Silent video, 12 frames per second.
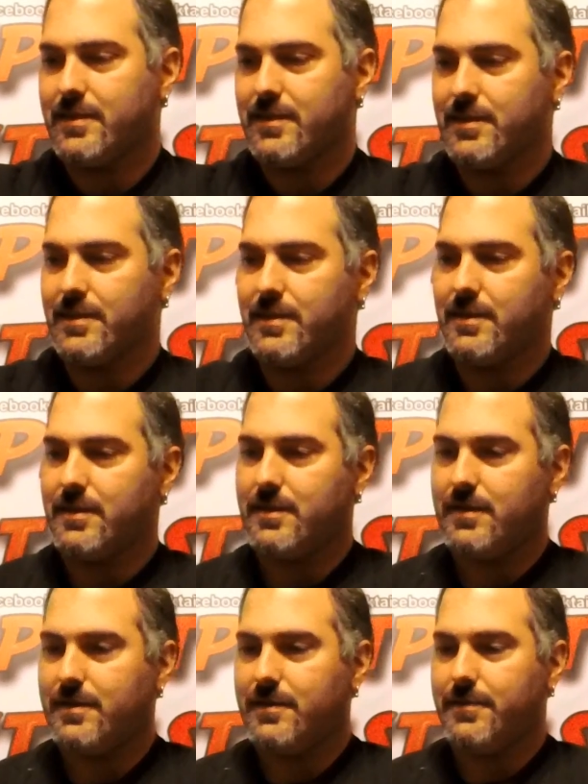
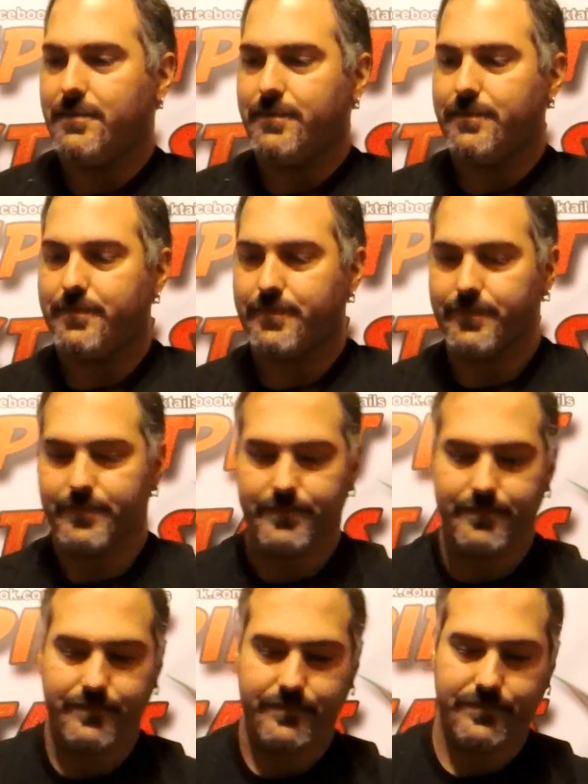
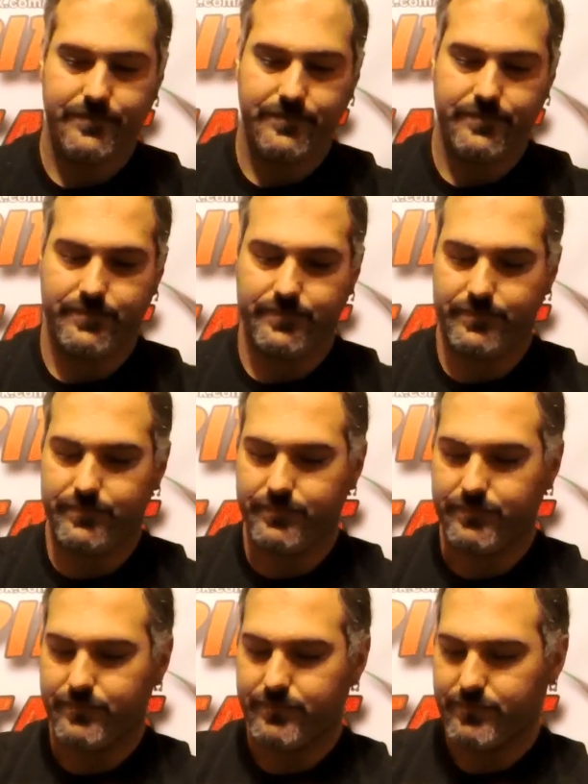
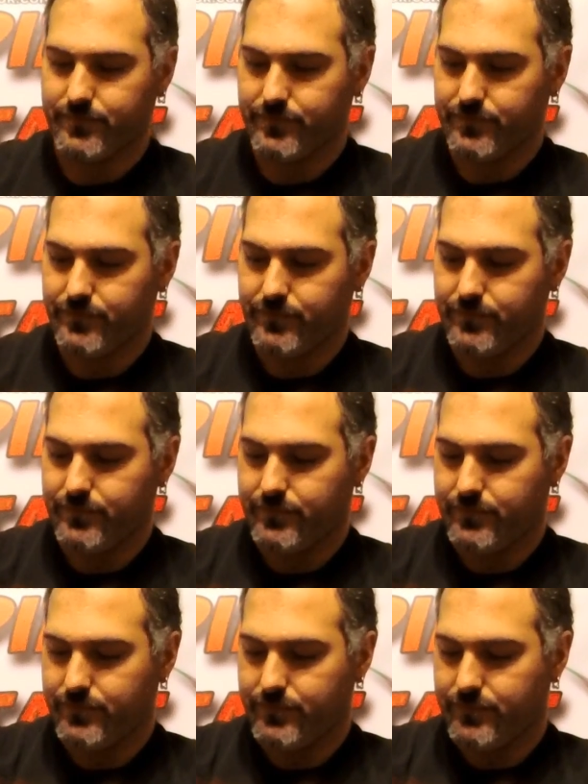
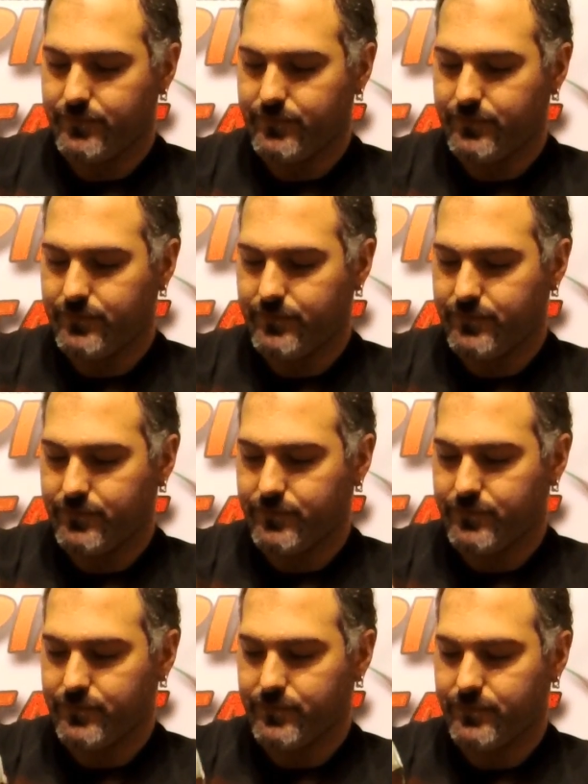
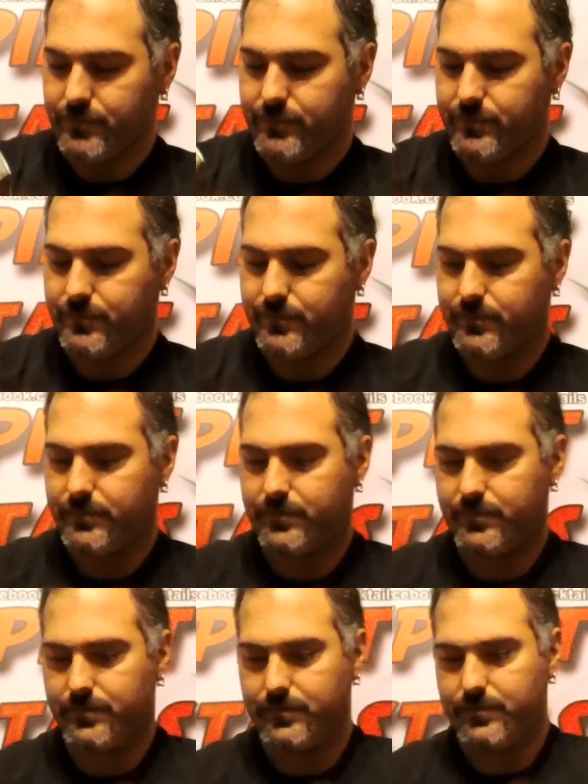
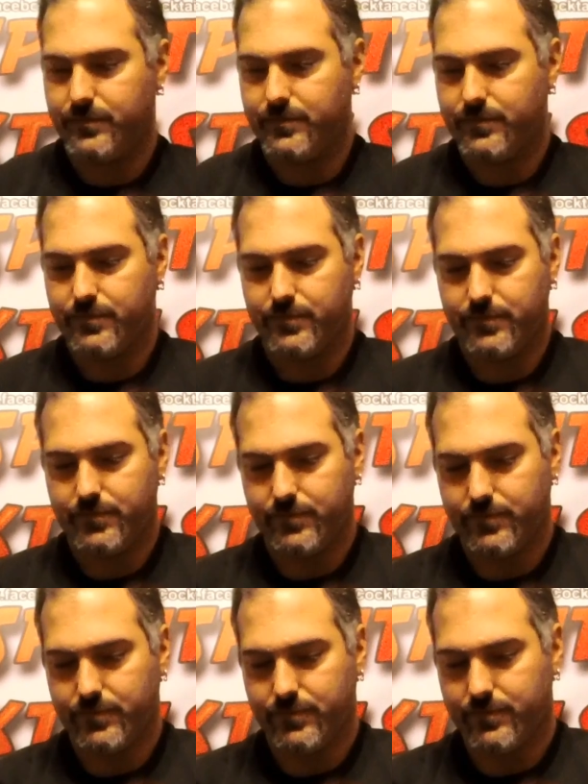
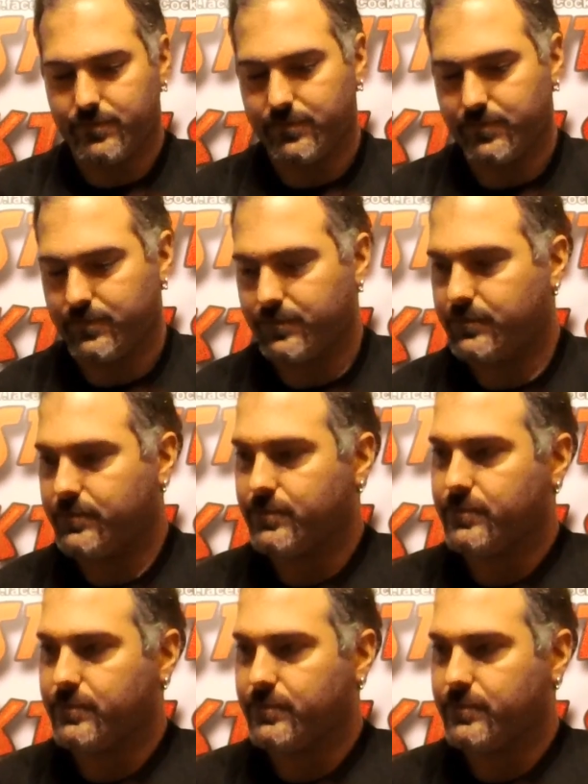(silence)